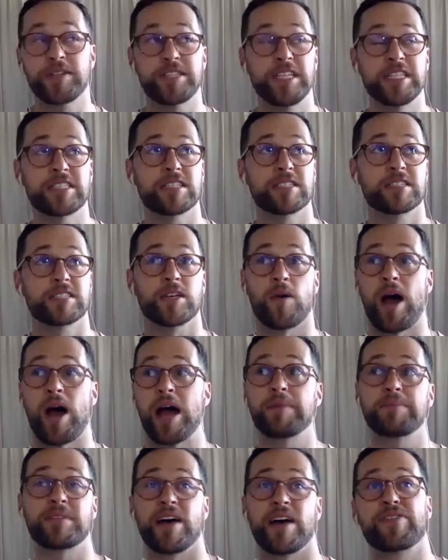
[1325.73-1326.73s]
these are, so
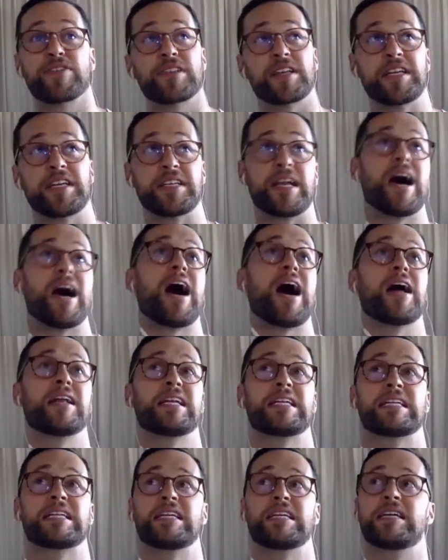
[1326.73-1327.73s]
I'm definitely not
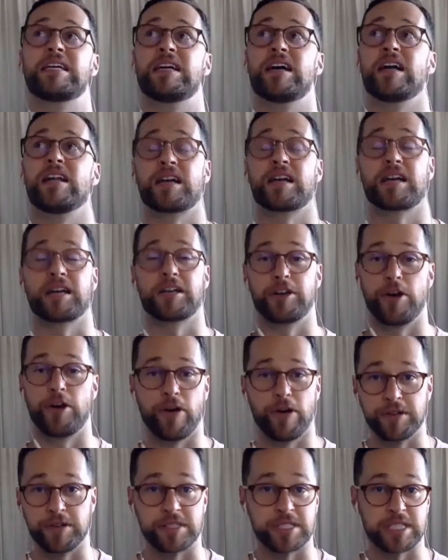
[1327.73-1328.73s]
like a
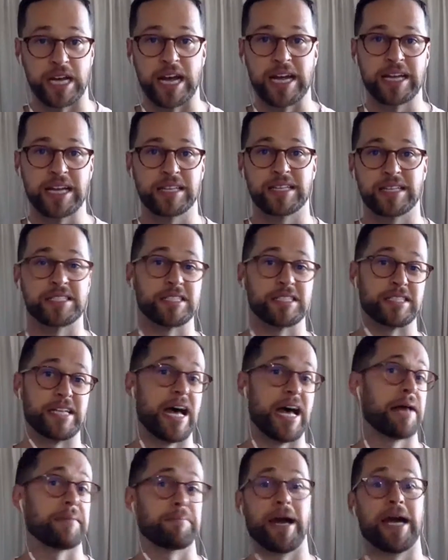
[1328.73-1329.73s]
neuropsych. This is
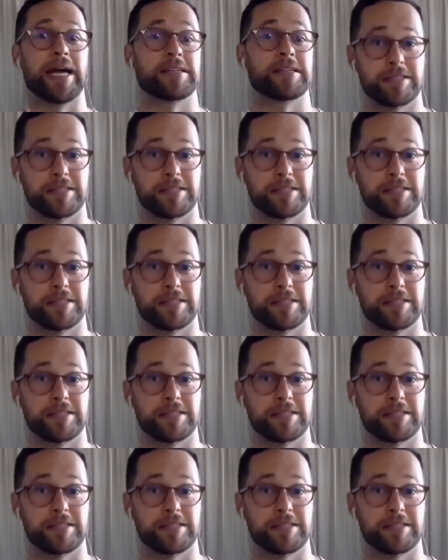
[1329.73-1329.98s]
not my